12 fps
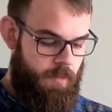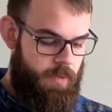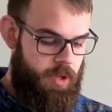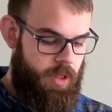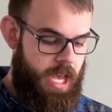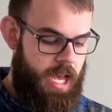
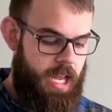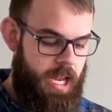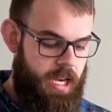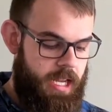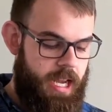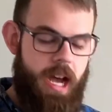to that,
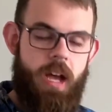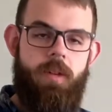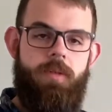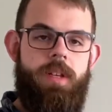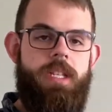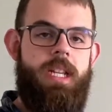and
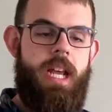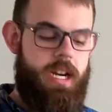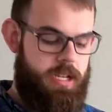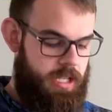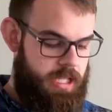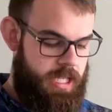Caiaphas had
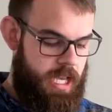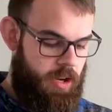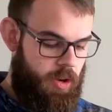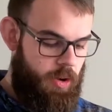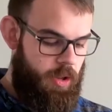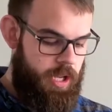actually said
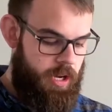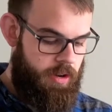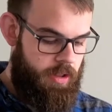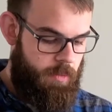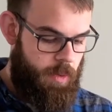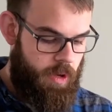earlier in
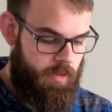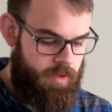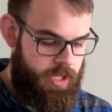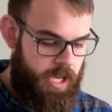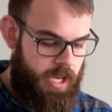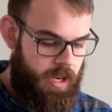the book of
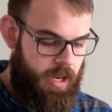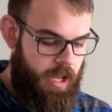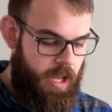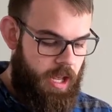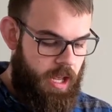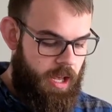John
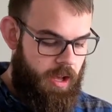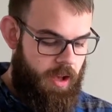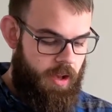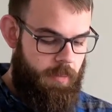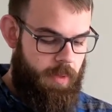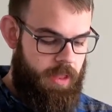
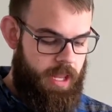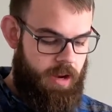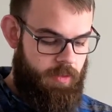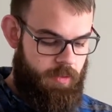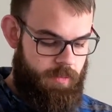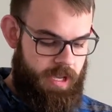that it
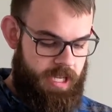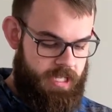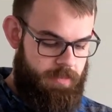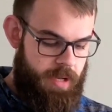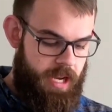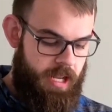would be
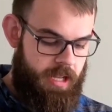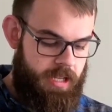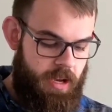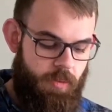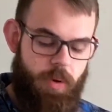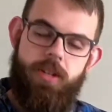expedient
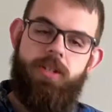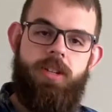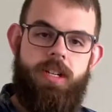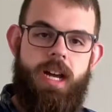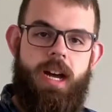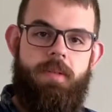that one should
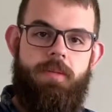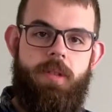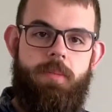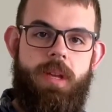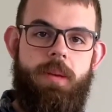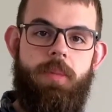die for the
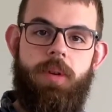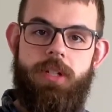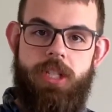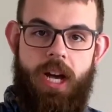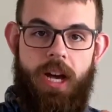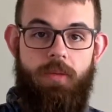people. And
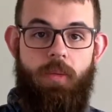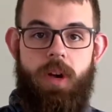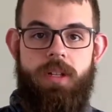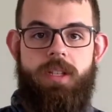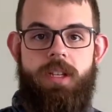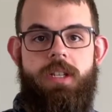John
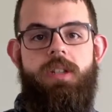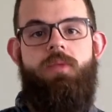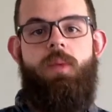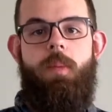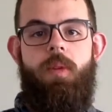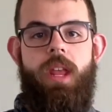wants us to
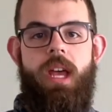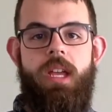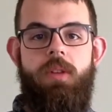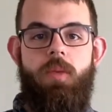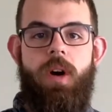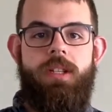remember that. He
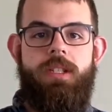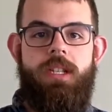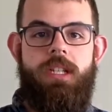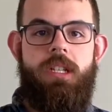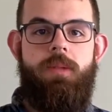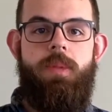wants
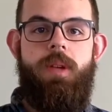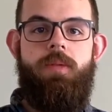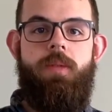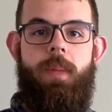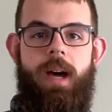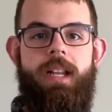us to be
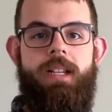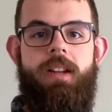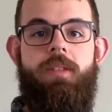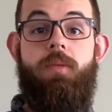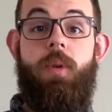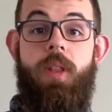reminded
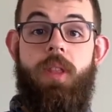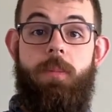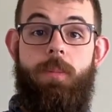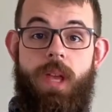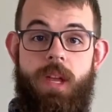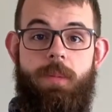of what the
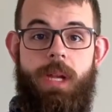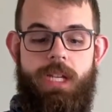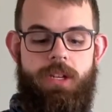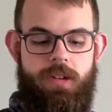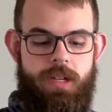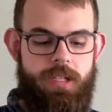big
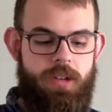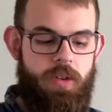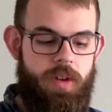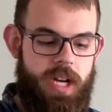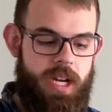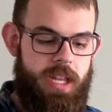picture is
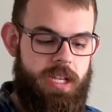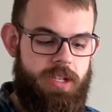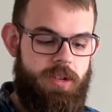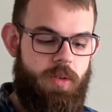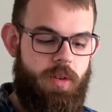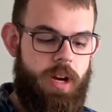going into this
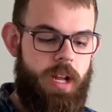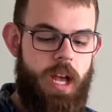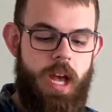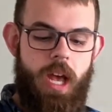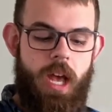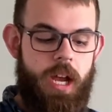story.
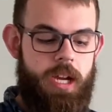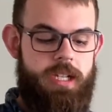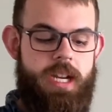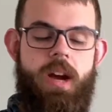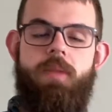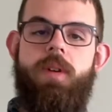Because
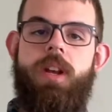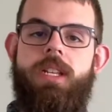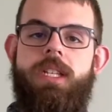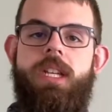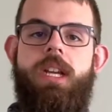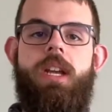now we're going to
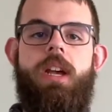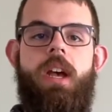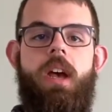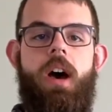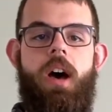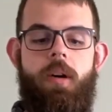see
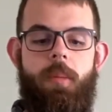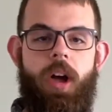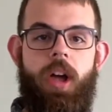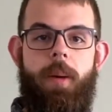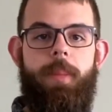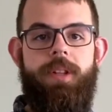a
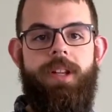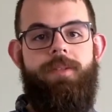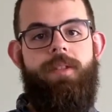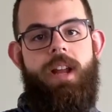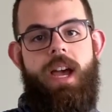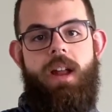couple
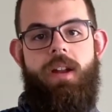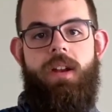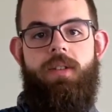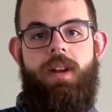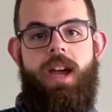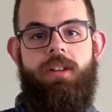different
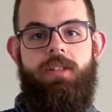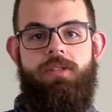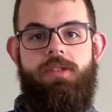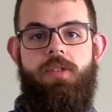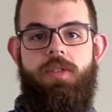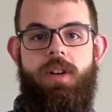interactions
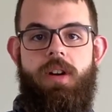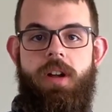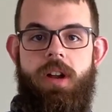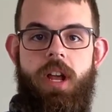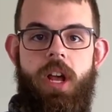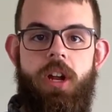going
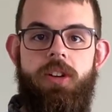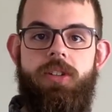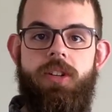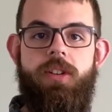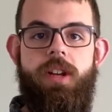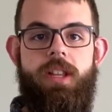on
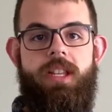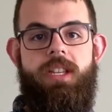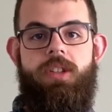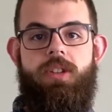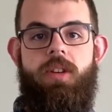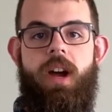during
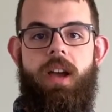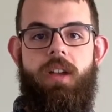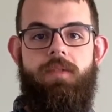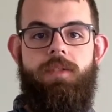this trial of